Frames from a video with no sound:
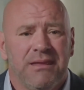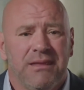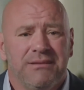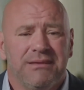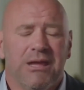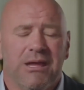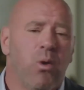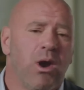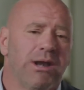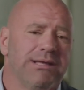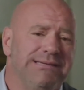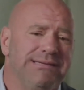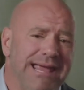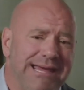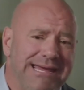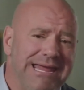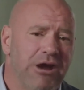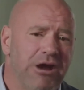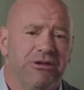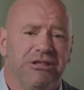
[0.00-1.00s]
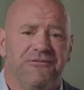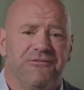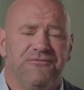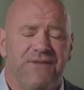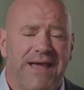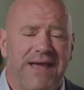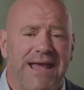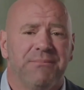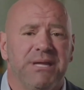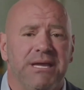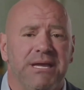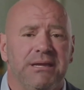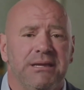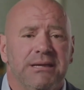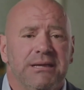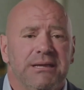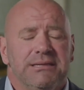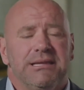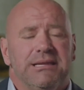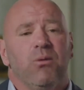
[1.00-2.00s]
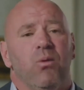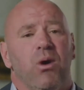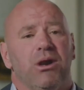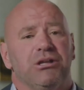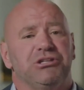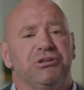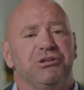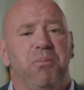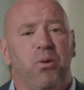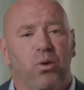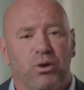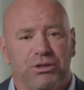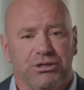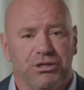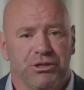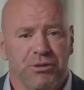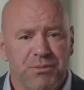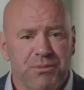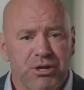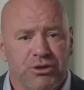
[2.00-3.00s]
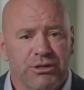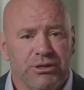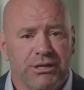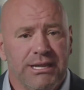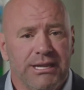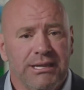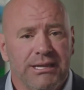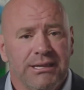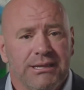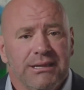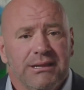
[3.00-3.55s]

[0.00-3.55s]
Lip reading: They want to take care of their family. They want to support the community,